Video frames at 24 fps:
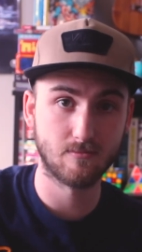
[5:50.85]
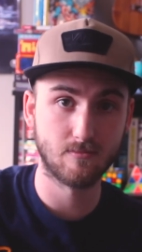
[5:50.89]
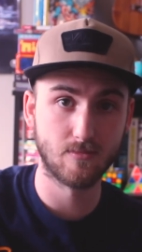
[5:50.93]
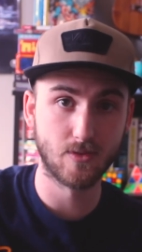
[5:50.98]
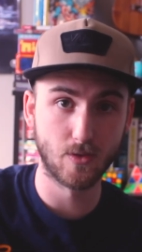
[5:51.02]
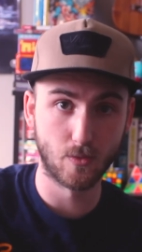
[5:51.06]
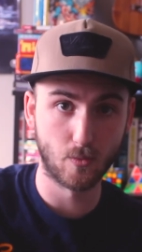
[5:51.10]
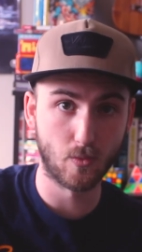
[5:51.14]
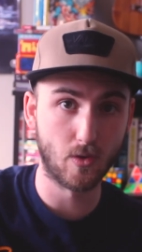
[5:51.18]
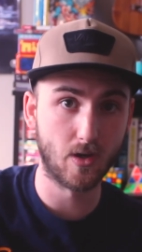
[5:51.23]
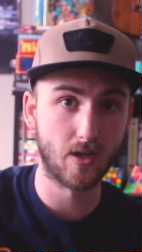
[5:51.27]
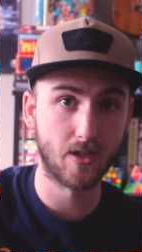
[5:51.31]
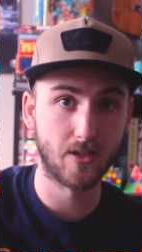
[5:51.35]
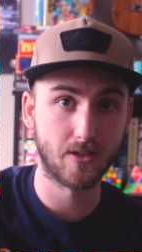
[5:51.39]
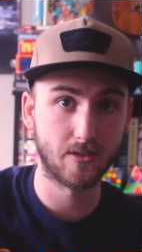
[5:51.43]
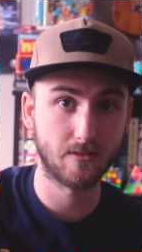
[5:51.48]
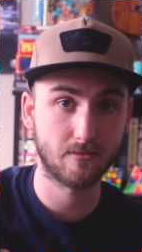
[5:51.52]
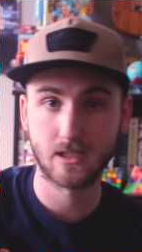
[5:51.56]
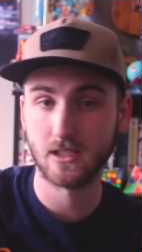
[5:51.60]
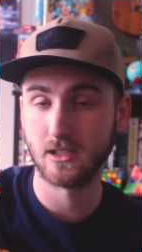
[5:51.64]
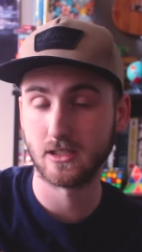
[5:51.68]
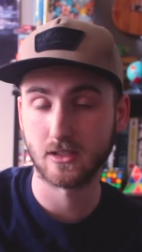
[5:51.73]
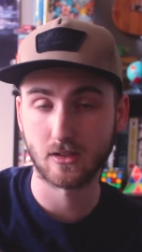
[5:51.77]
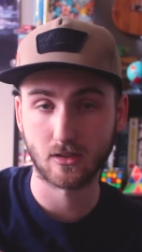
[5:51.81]
the one
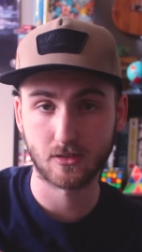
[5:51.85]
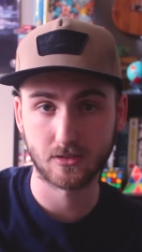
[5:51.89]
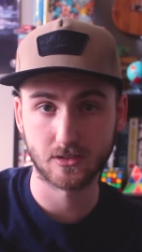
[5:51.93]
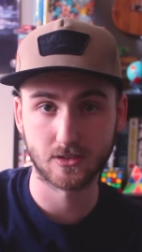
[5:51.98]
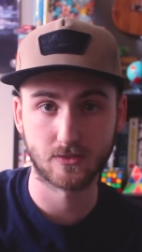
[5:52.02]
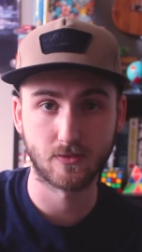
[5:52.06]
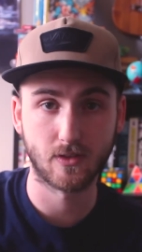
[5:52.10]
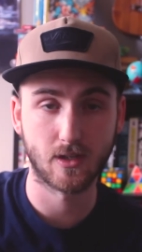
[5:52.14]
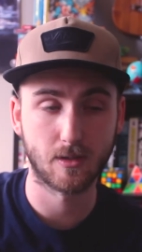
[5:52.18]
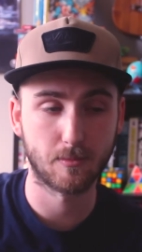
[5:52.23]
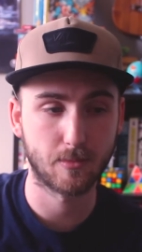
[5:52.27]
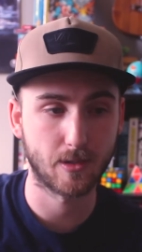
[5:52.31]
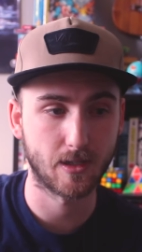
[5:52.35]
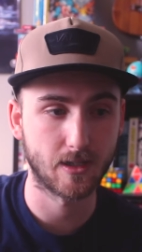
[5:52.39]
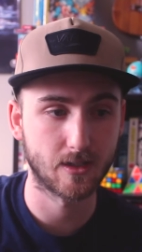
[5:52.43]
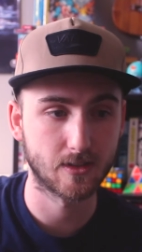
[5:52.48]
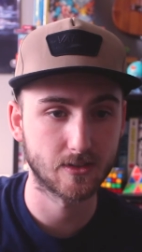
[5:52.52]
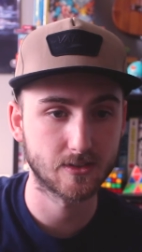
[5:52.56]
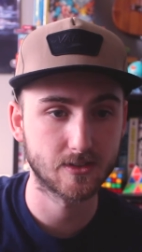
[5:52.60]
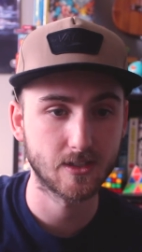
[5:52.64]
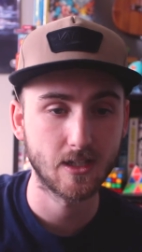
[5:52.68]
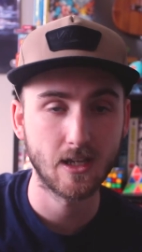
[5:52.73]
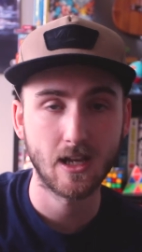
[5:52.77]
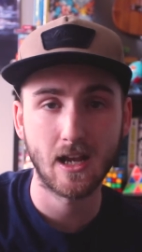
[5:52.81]
killing all these
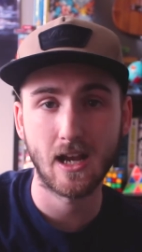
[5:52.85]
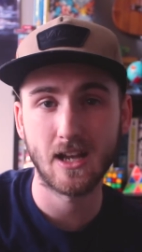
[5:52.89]
vampires.